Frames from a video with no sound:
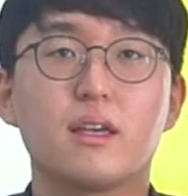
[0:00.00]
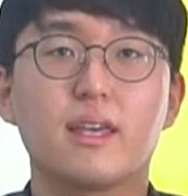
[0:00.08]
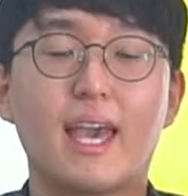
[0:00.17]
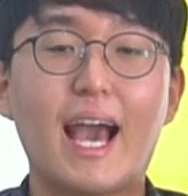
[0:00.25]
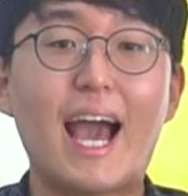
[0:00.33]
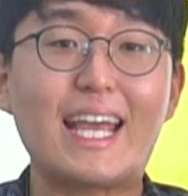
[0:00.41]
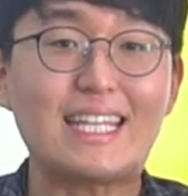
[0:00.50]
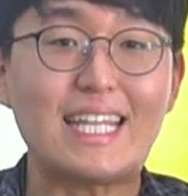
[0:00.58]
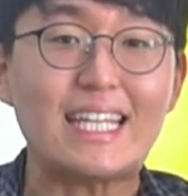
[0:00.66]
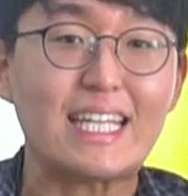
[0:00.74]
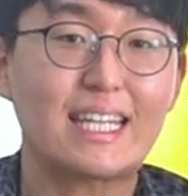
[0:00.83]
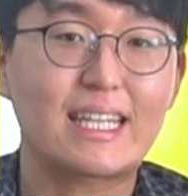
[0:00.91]
Yeah, I
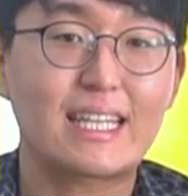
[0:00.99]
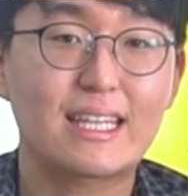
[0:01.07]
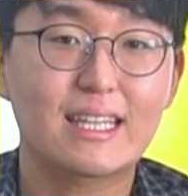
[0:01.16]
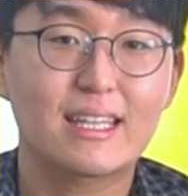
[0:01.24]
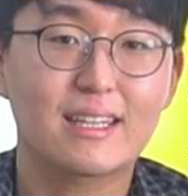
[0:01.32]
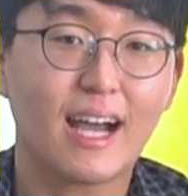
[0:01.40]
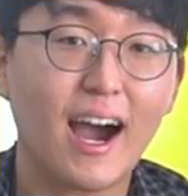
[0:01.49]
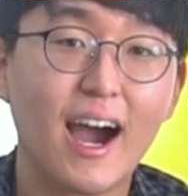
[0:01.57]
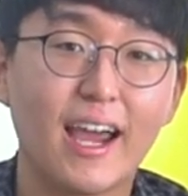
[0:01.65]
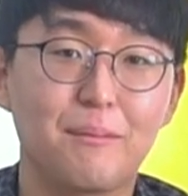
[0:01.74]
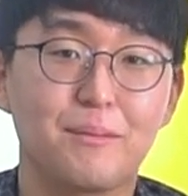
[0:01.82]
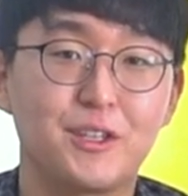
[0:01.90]
needed
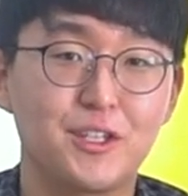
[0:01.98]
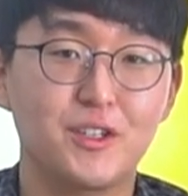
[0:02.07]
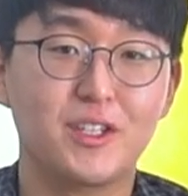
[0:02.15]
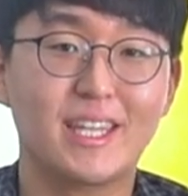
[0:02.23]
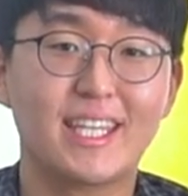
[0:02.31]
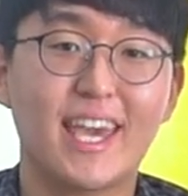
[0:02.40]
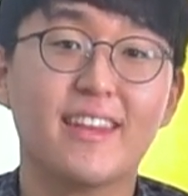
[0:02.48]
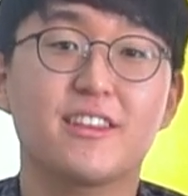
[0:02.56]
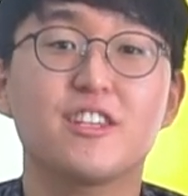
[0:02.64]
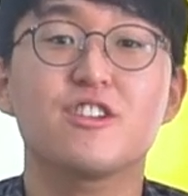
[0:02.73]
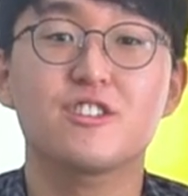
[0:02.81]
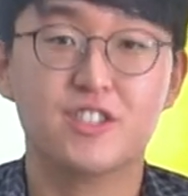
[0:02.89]
time to get
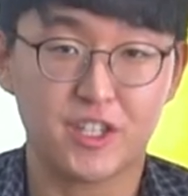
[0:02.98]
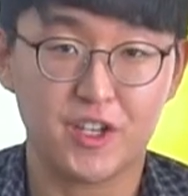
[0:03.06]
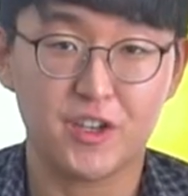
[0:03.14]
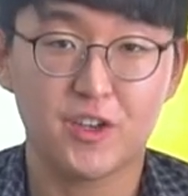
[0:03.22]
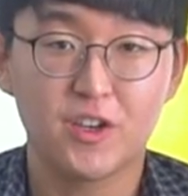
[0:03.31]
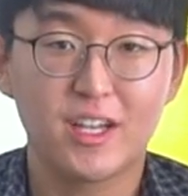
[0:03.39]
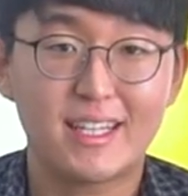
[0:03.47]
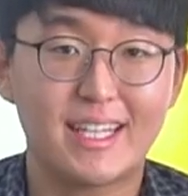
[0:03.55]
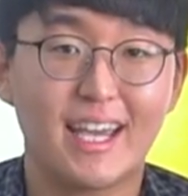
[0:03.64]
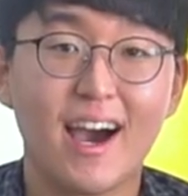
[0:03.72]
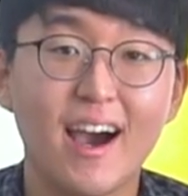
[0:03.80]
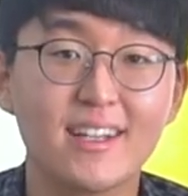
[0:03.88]
used to
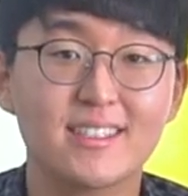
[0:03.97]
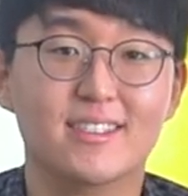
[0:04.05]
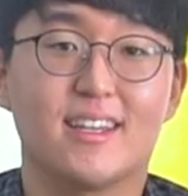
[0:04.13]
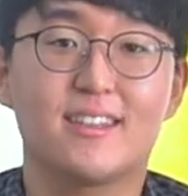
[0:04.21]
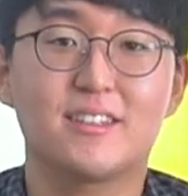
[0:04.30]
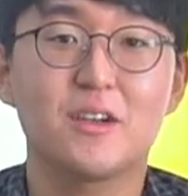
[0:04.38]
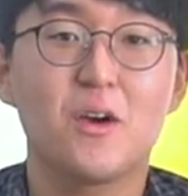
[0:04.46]
the accent.